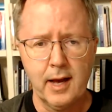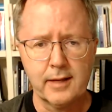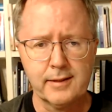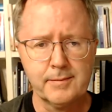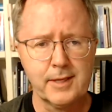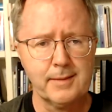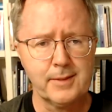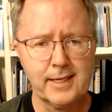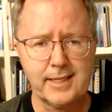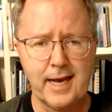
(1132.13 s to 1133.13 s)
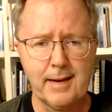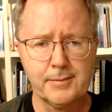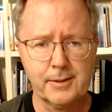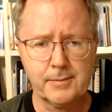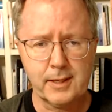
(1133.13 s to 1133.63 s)
Sometimes I tap,
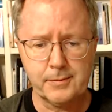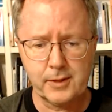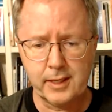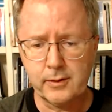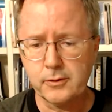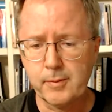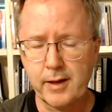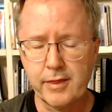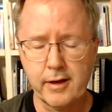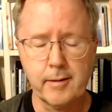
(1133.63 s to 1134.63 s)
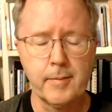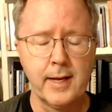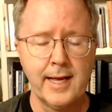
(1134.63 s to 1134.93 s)
sometimes I use my thumb.